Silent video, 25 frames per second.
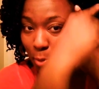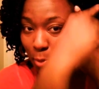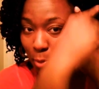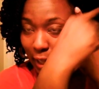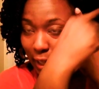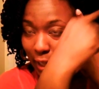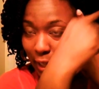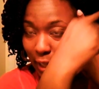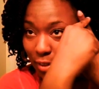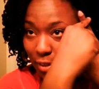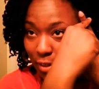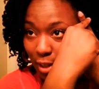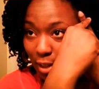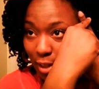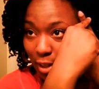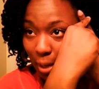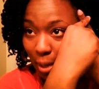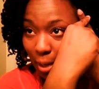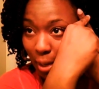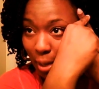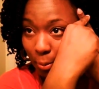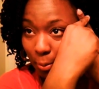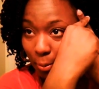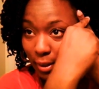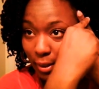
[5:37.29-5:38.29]
putting at the
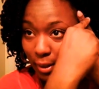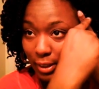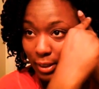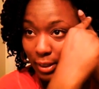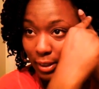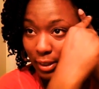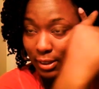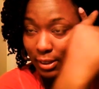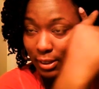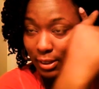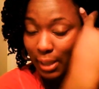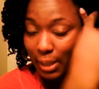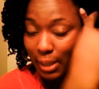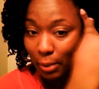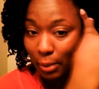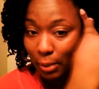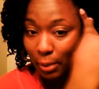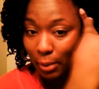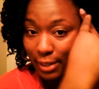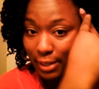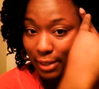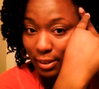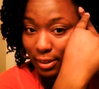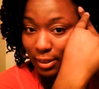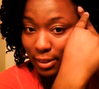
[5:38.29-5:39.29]
top
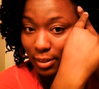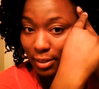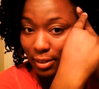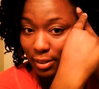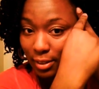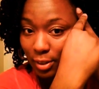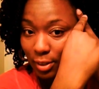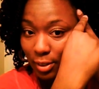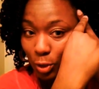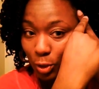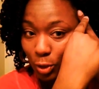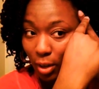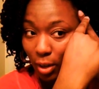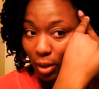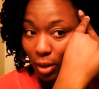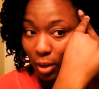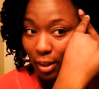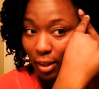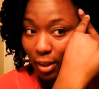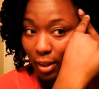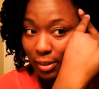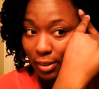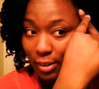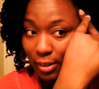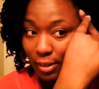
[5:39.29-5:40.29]
stabilizes the
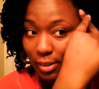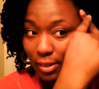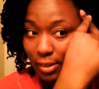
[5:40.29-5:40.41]
straw.